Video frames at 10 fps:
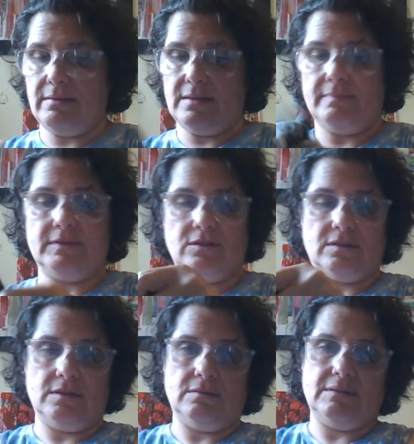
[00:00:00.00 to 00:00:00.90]
and I'm just
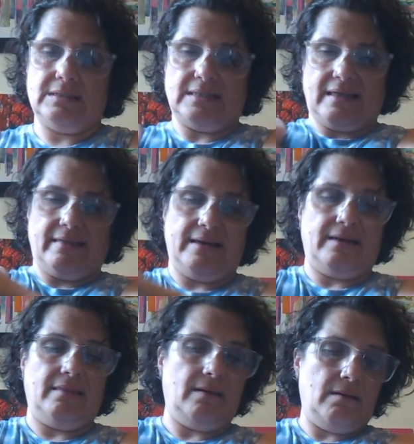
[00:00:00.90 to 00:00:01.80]
going to stick that
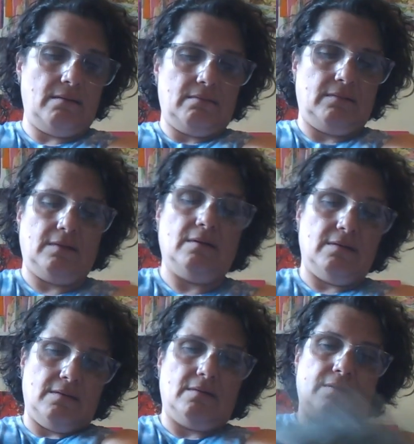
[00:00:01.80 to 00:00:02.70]
in there.
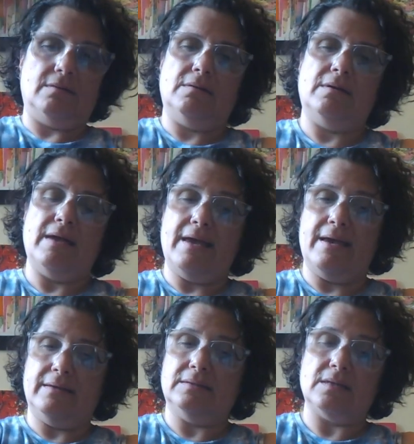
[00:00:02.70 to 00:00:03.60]

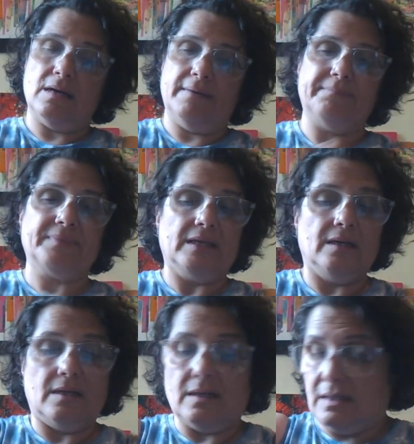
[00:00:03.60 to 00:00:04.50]
And
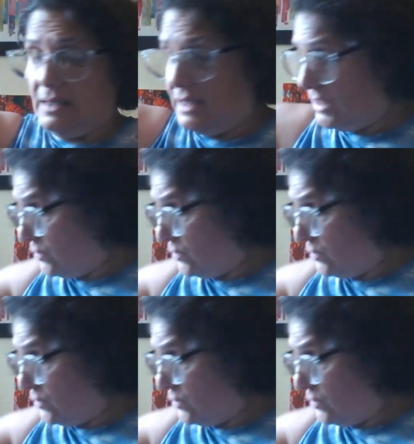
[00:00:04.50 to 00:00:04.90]
it's